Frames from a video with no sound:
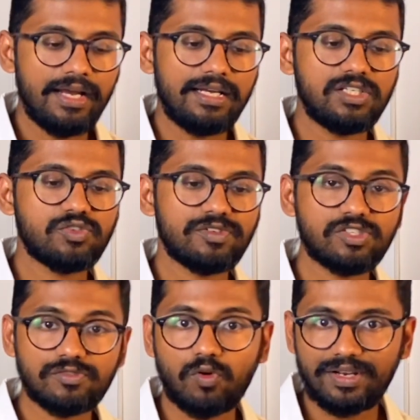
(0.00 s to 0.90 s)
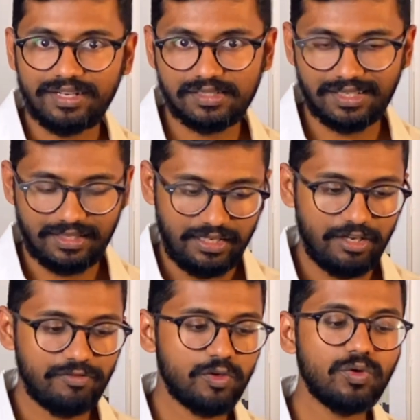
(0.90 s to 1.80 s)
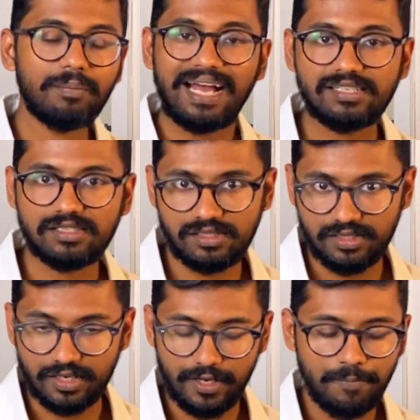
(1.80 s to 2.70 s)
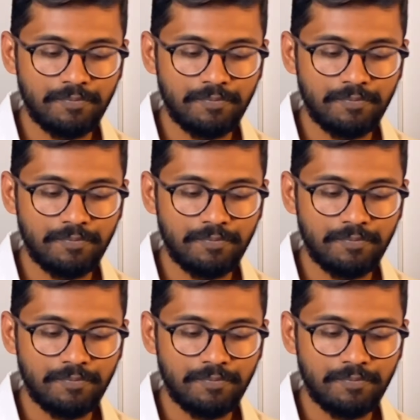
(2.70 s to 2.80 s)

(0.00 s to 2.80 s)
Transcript: is first of all here's the thing if you do a master's degree